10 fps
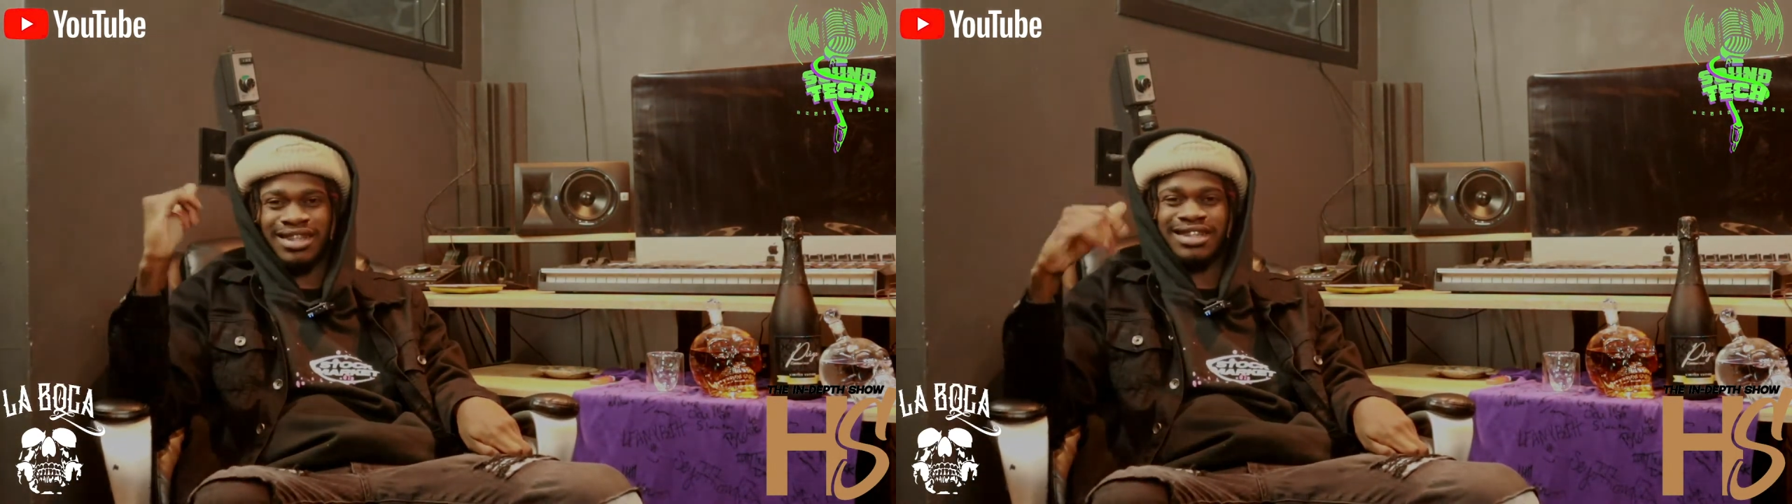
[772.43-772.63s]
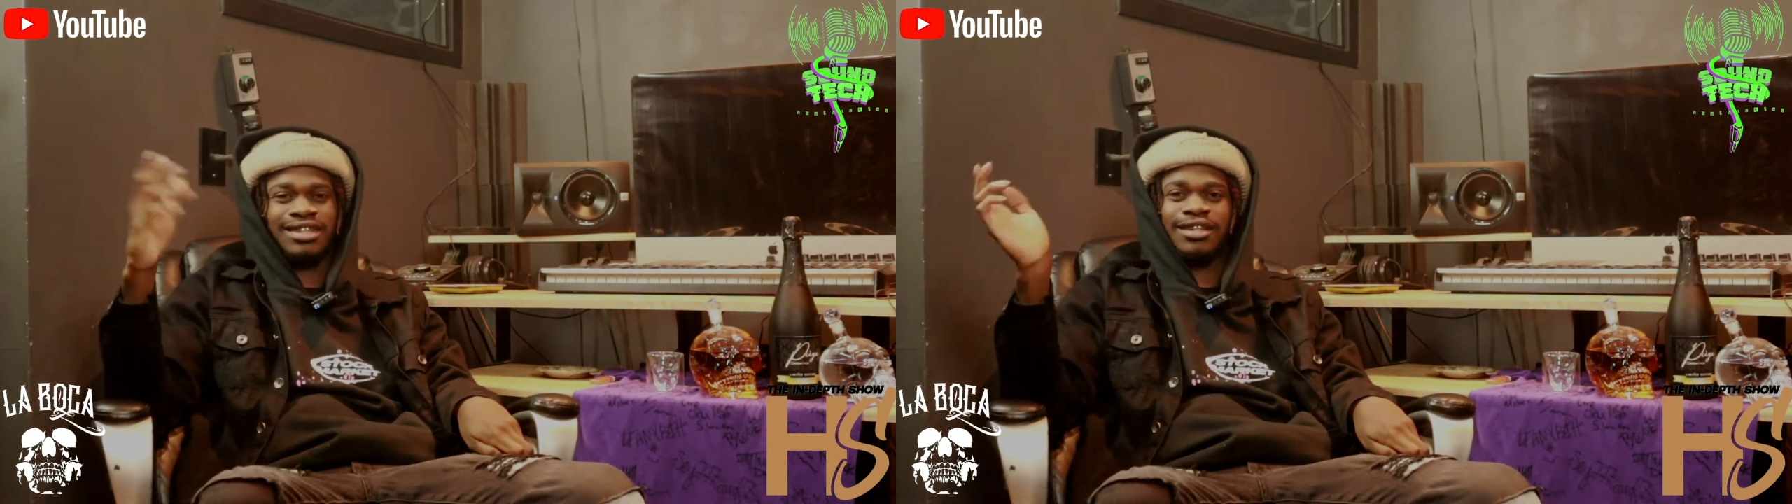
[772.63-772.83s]

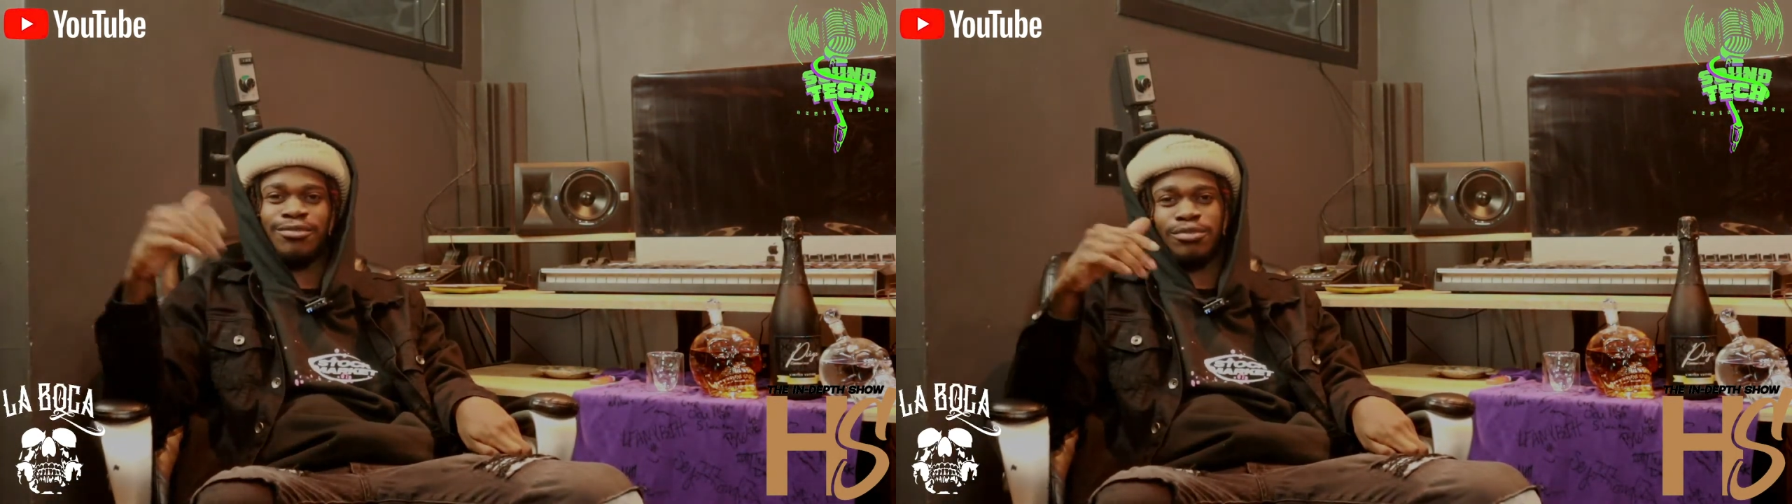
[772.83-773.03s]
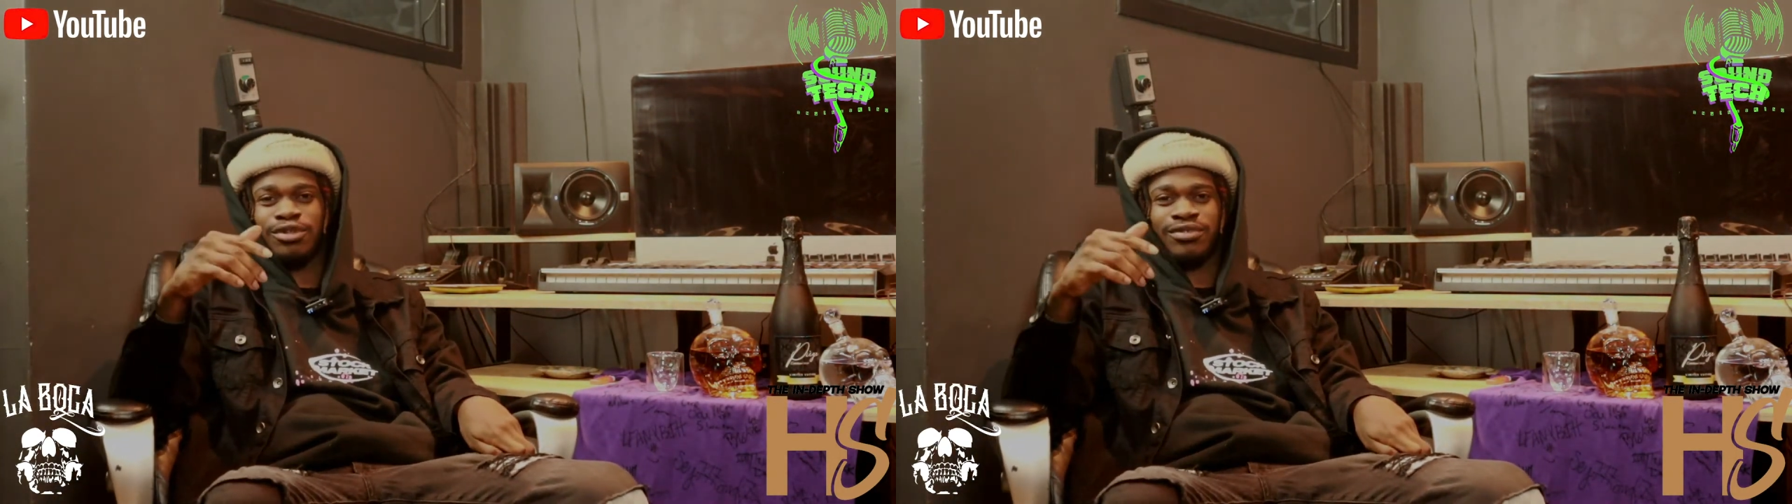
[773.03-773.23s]
I said a
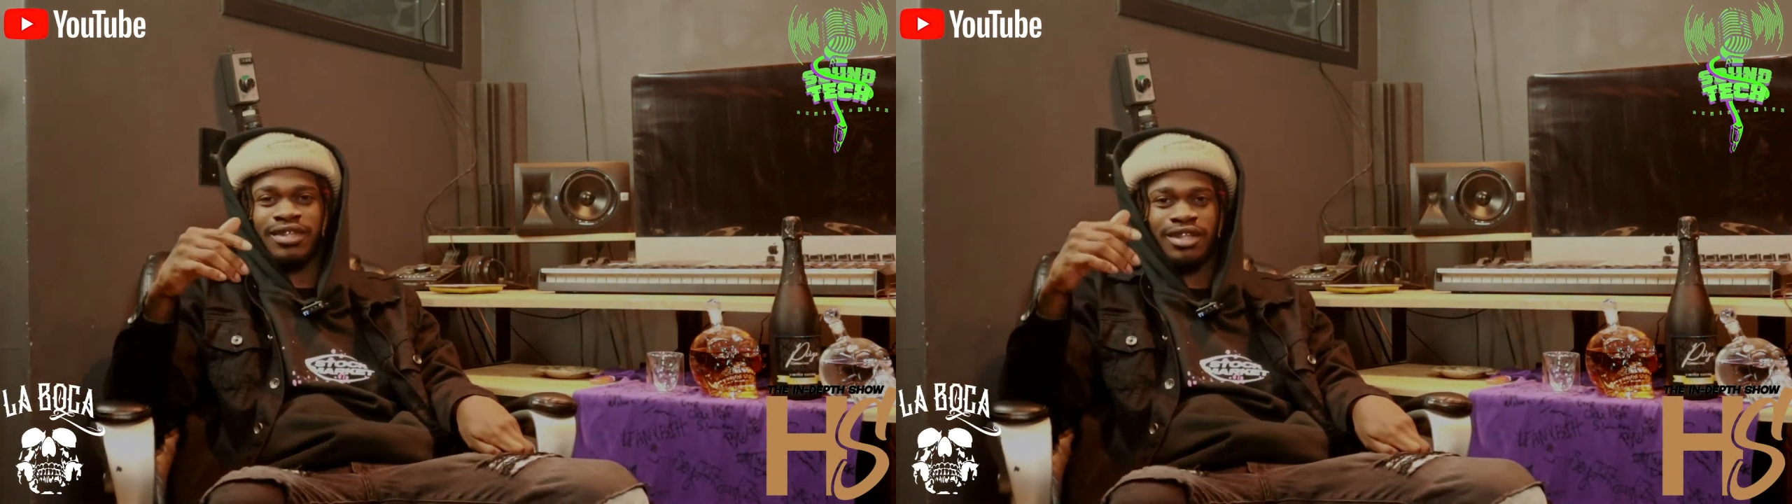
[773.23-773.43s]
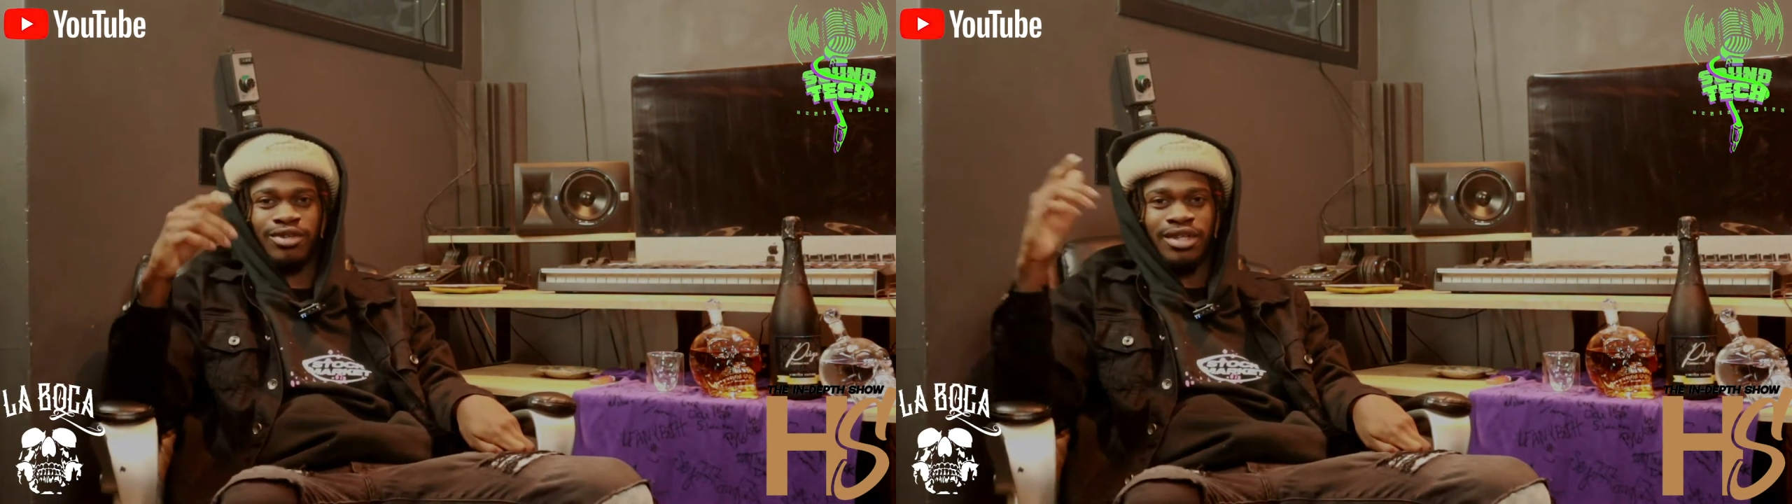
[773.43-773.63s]
music
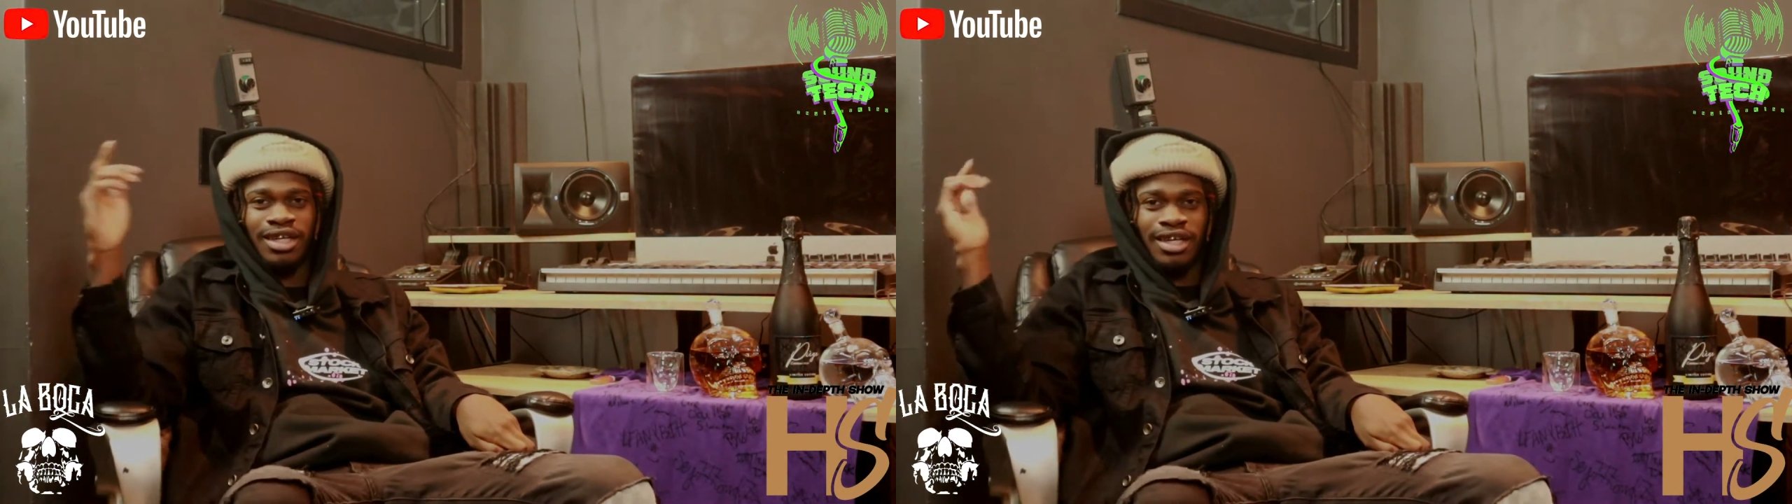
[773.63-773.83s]
video,